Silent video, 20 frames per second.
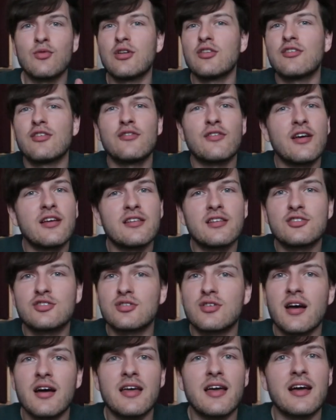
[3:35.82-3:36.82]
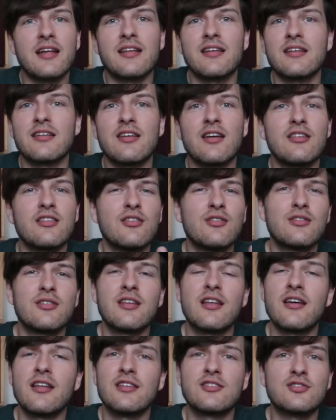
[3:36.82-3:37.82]
once you've learned a triad you
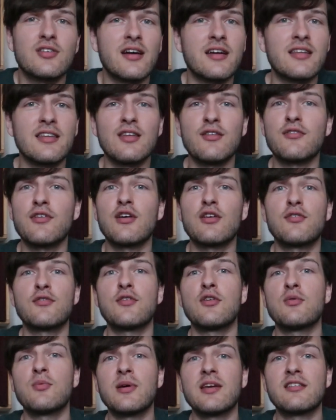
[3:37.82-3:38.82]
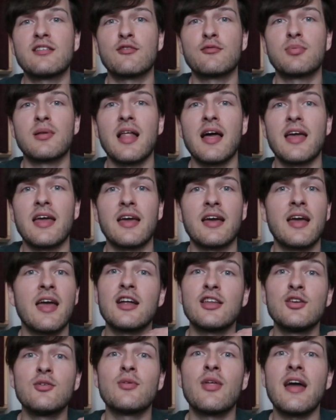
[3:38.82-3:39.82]
could learn a triad in your first few weeks of playing
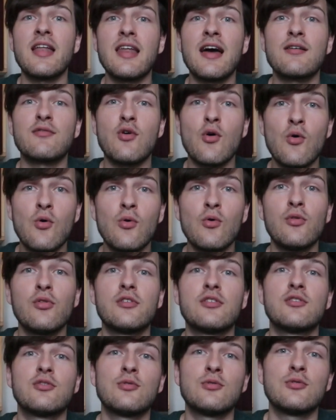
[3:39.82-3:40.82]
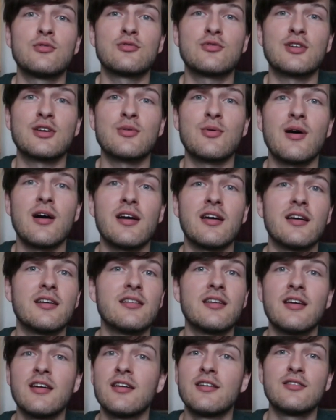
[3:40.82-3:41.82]
and you then have all the tools
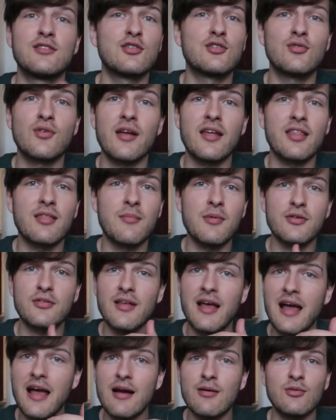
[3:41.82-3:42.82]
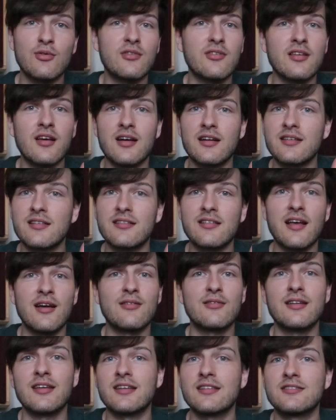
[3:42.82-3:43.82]
required to create the most outside
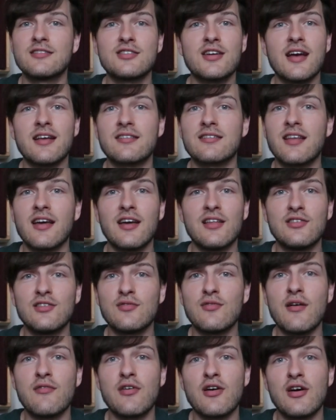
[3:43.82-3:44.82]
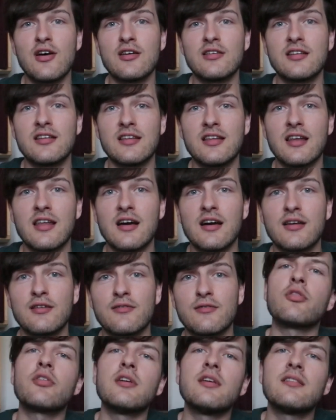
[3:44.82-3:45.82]
sounding jazz lines you've ever heard in your
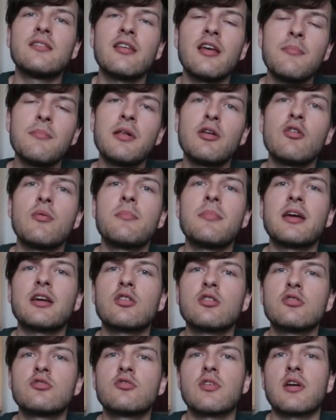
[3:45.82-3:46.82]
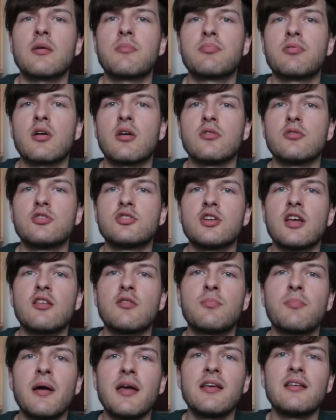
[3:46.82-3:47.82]
life. The Tim Miller and Mick Goodrick approach
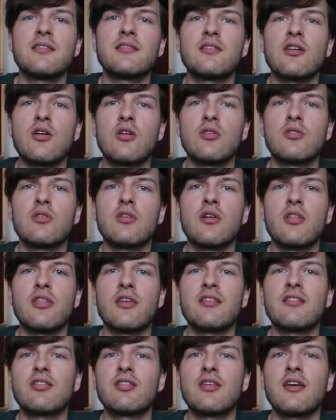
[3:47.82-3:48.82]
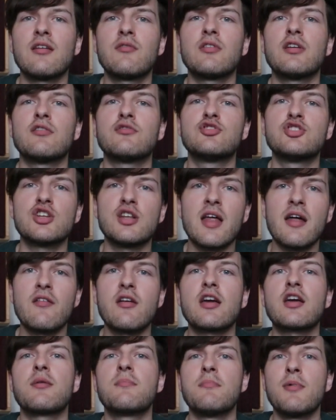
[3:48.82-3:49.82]
is based on this theory of
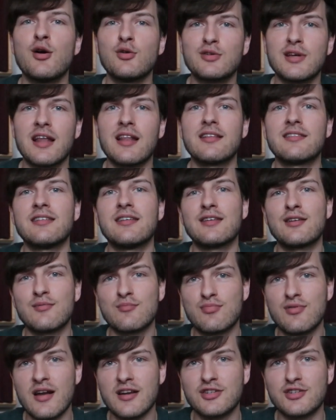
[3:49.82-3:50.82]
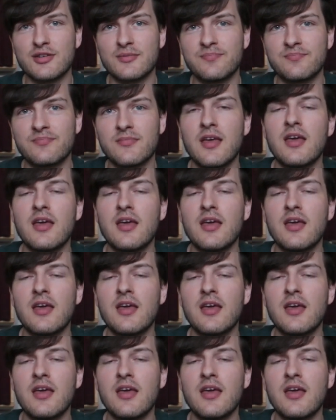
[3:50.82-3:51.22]
generic modality compression